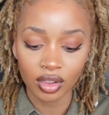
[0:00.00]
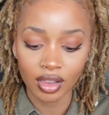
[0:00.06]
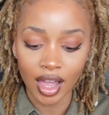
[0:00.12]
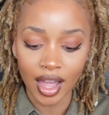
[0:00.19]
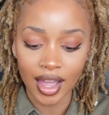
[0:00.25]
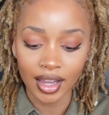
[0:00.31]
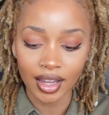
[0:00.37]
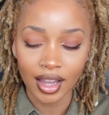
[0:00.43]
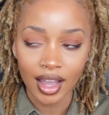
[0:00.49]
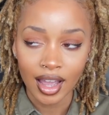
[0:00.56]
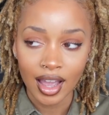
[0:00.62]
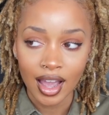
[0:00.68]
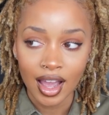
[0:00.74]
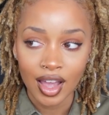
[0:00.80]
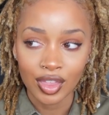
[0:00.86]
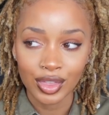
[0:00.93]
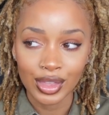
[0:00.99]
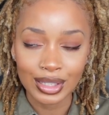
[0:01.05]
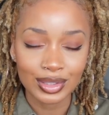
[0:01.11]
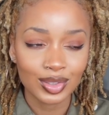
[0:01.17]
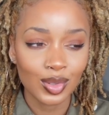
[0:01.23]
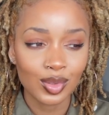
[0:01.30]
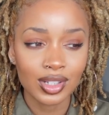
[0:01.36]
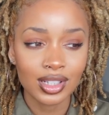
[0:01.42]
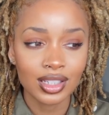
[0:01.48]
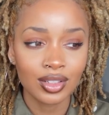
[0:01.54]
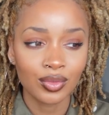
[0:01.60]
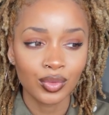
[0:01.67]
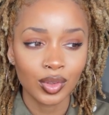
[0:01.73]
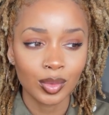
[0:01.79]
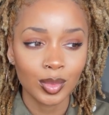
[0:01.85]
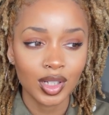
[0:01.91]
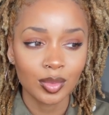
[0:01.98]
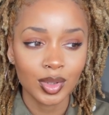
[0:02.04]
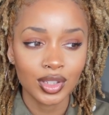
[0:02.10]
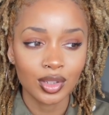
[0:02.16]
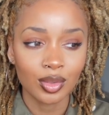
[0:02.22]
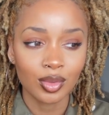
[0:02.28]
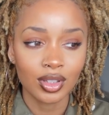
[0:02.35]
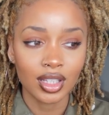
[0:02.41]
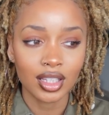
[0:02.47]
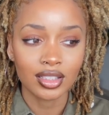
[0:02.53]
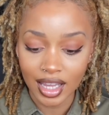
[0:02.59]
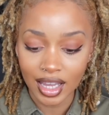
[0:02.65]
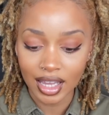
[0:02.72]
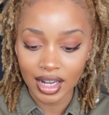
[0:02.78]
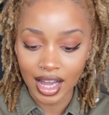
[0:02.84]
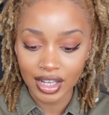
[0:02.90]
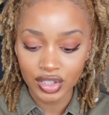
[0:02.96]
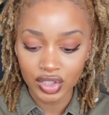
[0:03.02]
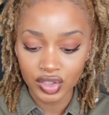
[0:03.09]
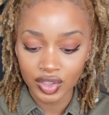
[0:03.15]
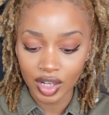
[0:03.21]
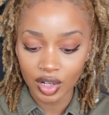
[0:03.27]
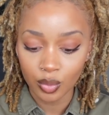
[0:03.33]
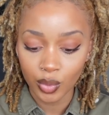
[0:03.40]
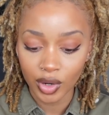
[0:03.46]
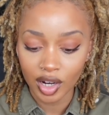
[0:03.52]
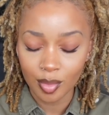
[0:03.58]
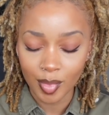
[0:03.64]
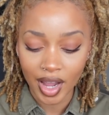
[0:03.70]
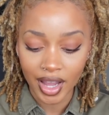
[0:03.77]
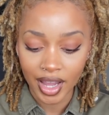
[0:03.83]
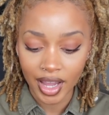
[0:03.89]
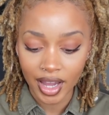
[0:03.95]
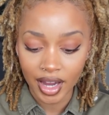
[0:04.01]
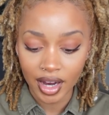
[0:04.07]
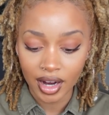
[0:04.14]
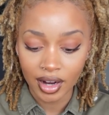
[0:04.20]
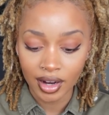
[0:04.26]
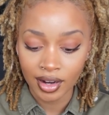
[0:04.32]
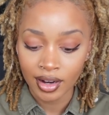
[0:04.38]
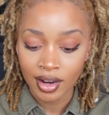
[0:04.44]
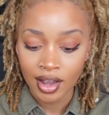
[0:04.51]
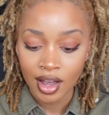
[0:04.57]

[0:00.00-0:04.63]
like there's no need for me to be doing this. And I just started wearing my hair,